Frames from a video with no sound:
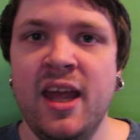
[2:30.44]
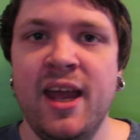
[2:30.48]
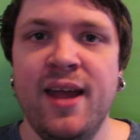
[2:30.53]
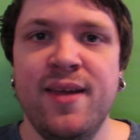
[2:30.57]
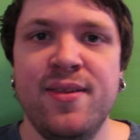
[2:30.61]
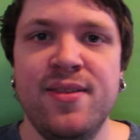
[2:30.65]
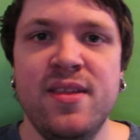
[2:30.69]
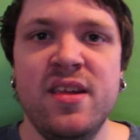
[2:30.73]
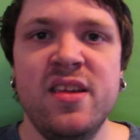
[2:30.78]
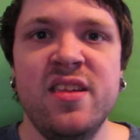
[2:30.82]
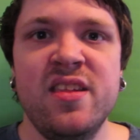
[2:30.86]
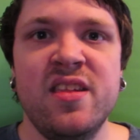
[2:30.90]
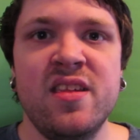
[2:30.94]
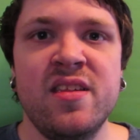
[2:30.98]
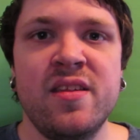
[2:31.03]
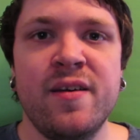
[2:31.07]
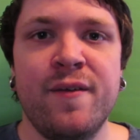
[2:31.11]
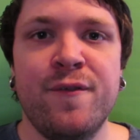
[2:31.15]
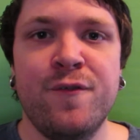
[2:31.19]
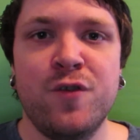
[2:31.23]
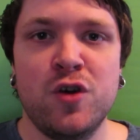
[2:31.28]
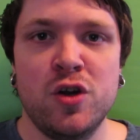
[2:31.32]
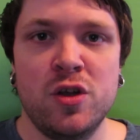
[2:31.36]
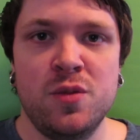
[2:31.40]
This is a
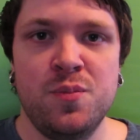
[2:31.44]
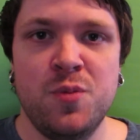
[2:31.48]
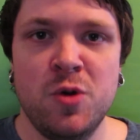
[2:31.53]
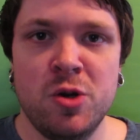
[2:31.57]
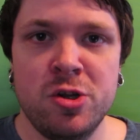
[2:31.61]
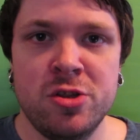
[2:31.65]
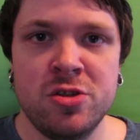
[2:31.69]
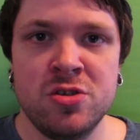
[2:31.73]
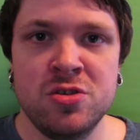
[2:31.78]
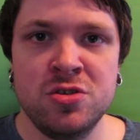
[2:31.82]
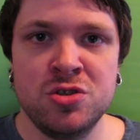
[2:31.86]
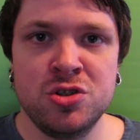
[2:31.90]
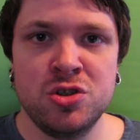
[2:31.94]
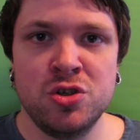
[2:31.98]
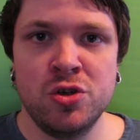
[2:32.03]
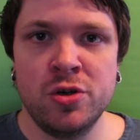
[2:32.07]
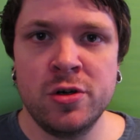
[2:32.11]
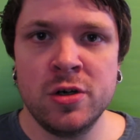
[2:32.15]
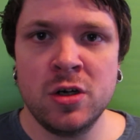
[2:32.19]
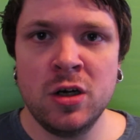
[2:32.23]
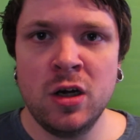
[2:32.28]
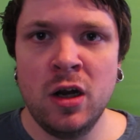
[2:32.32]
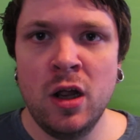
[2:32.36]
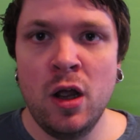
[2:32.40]
first-person
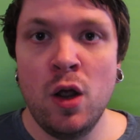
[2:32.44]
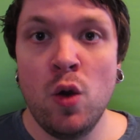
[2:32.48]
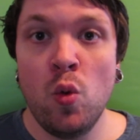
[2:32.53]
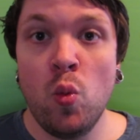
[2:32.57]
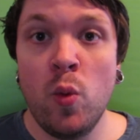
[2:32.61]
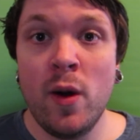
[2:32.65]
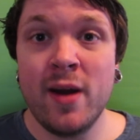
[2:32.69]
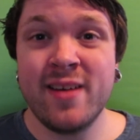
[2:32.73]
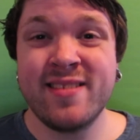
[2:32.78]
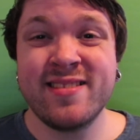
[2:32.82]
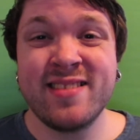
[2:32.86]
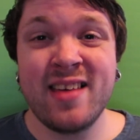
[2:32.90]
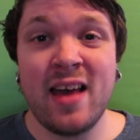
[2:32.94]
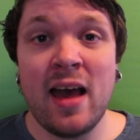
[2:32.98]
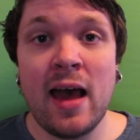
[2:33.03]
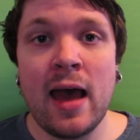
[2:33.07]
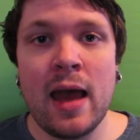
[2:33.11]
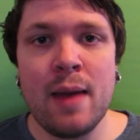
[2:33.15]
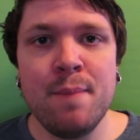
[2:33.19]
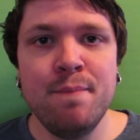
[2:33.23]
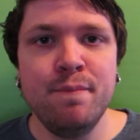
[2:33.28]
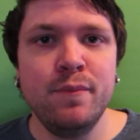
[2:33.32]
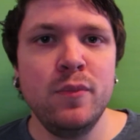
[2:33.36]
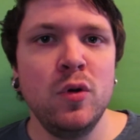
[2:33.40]
shooter where
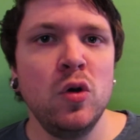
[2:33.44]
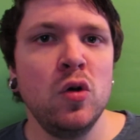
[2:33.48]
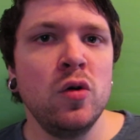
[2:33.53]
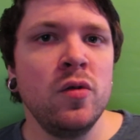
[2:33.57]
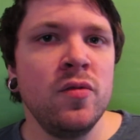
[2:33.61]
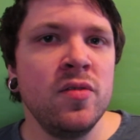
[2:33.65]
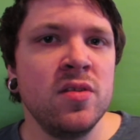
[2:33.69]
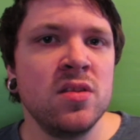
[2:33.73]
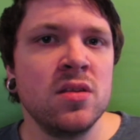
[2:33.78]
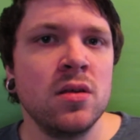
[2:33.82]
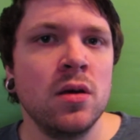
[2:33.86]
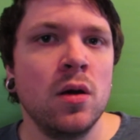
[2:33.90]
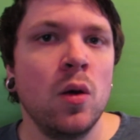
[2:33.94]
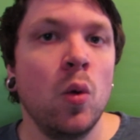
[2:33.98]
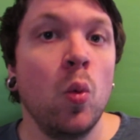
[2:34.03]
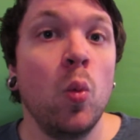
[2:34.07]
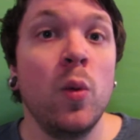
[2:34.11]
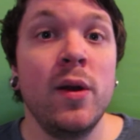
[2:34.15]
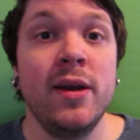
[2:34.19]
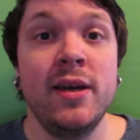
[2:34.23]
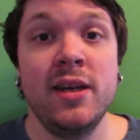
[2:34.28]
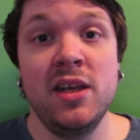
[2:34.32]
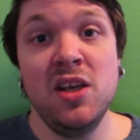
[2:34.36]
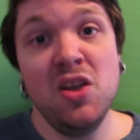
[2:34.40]
time moves
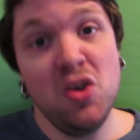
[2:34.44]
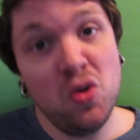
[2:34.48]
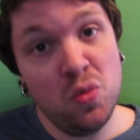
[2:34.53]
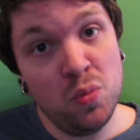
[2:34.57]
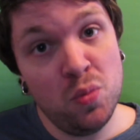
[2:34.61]
when you